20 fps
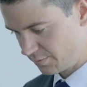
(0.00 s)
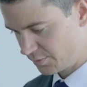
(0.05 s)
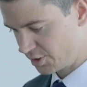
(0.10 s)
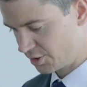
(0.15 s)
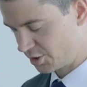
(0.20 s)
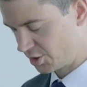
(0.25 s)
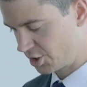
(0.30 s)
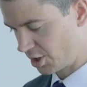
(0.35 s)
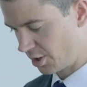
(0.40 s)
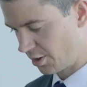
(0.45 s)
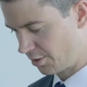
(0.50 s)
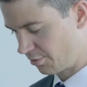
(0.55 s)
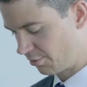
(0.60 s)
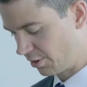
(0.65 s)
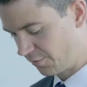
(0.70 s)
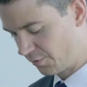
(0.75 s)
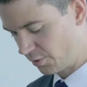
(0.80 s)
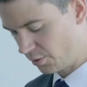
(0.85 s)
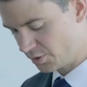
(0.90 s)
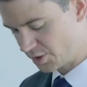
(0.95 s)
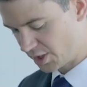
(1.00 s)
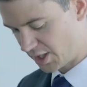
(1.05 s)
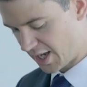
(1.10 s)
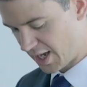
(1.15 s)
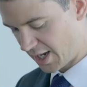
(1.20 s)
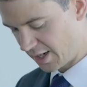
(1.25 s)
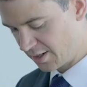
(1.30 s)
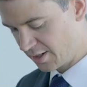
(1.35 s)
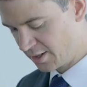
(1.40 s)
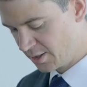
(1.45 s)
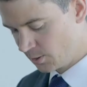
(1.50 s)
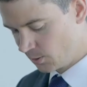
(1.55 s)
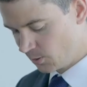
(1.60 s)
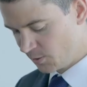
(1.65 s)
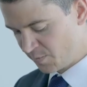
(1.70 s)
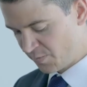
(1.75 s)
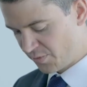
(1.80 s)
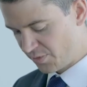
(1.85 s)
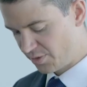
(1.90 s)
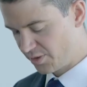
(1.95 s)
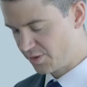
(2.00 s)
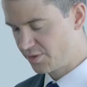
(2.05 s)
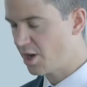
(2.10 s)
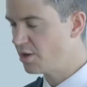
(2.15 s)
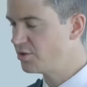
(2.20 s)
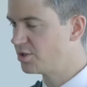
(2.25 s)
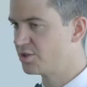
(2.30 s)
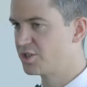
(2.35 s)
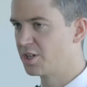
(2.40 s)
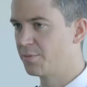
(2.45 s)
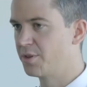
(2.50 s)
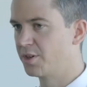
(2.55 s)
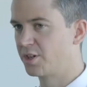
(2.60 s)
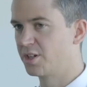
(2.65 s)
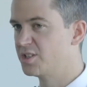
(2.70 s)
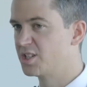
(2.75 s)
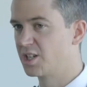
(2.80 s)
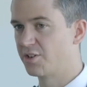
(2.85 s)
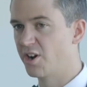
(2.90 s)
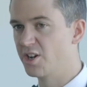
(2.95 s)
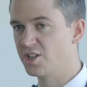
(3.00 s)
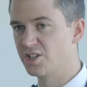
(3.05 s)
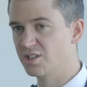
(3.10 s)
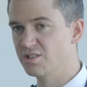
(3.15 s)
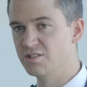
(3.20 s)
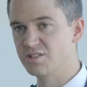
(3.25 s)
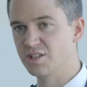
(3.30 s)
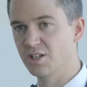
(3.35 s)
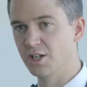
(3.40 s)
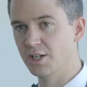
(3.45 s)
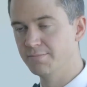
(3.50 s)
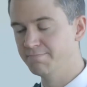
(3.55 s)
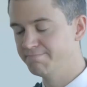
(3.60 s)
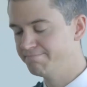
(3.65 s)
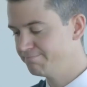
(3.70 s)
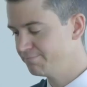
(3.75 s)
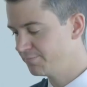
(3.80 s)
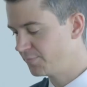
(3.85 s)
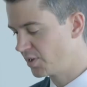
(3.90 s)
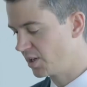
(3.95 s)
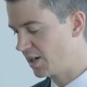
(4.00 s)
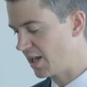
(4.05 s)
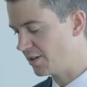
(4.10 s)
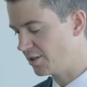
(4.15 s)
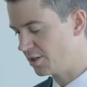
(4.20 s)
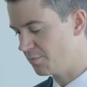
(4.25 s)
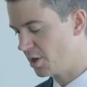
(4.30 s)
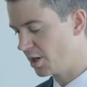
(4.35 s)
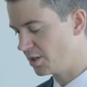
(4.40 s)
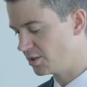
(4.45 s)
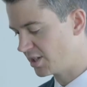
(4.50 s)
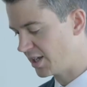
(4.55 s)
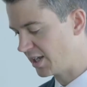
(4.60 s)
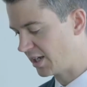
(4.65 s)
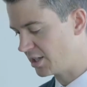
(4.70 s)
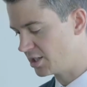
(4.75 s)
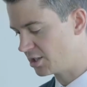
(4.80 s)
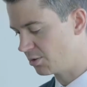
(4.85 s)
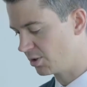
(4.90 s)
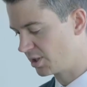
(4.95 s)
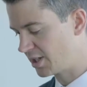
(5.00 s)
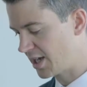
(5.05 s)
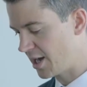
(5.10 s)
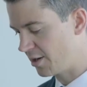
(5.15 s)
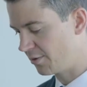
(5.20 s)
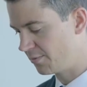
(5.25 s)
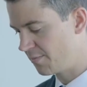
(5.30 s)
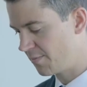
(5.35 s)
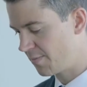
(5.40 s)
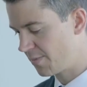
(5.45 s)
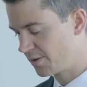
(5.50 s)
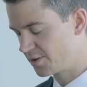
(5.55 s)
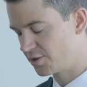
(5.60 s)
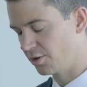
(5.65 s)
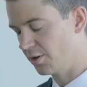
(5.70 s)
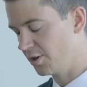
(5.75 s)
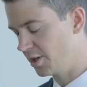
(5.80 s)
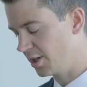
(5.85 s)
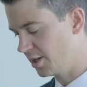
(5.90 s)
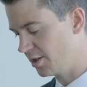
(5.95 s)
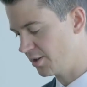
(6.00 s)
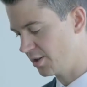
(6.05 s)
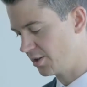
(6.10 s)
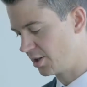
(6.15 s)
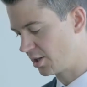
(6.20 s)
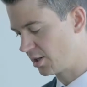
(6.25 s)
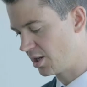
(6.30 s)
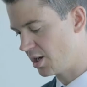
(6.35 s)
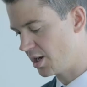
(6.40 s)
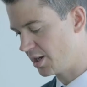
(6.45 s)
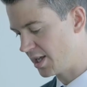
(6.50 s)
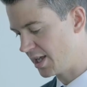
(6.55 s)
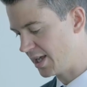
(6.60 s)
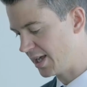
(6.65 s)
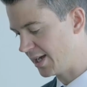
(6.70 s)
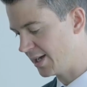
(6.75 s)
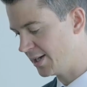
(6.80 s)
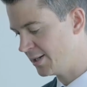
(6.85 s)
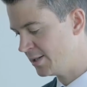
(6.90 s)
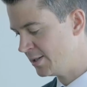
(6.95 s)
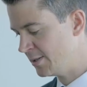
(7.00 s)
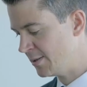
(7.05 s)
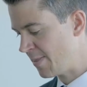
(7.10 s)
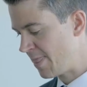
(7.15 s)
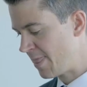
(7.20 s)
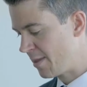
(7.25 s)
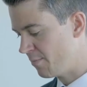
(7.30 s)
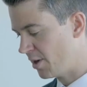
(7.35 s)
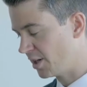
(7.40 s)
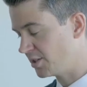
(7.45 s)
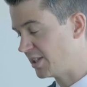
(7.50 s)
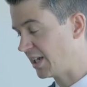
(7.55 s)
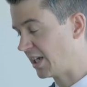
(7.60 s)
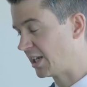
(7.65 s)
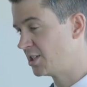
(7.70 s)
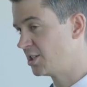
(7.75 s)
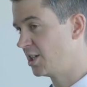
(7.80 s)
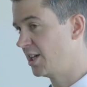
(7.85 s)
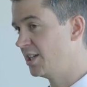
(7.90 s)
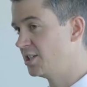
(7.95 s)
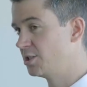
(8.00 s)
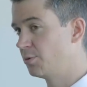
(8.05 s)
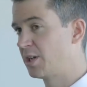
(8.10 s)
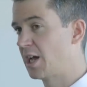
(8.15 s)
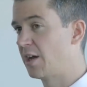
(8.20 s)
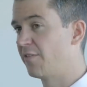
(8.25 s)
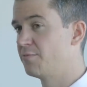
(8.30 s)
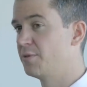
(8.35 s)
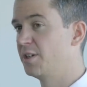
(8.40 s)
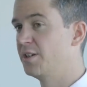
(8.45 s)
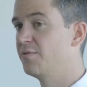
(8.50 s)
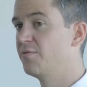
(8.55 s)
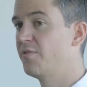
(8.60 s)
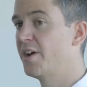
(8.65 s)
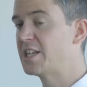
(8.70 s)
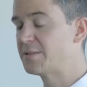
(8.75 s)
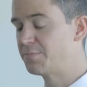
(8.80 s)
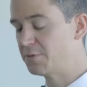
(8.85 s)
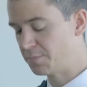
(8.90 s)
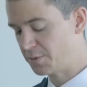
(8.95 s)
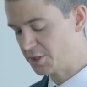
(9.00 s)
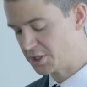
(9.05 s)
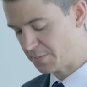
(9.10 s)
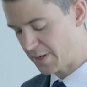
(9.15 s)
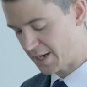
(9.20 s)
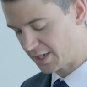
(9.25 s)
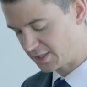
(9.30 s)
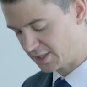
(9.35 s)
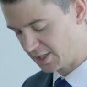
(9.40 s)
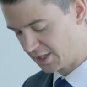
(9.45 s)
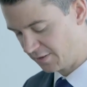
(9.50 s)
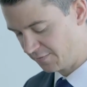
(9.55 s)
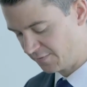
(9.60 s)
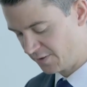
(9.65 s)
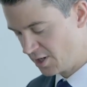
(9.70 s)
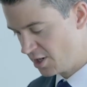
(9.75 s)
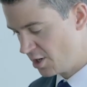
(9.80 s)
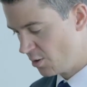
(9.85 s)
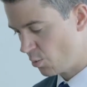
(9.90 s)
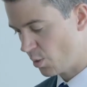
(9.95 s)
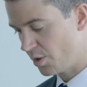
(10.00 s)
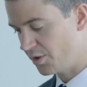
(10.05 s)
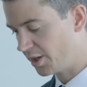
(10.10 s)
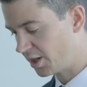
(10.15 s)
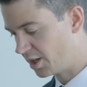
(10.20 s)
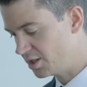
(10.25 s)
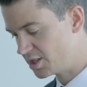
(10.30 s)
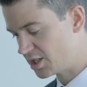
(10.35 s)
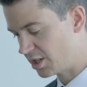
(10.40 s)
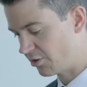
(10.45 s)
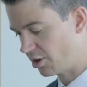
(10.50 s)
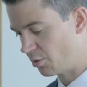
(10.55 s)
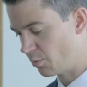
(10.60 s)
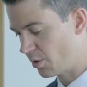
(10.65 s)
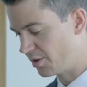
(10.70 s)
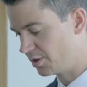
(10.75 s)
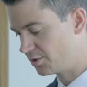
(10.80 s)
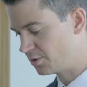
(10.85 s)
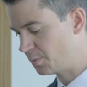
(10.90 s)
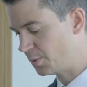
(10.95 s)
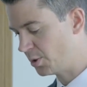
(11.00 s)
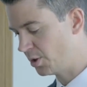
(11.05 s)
to show the 3 floors again, those are some of the considerations that the lender might take into account, the client here might take into account from an investment perspective when they're considering whether to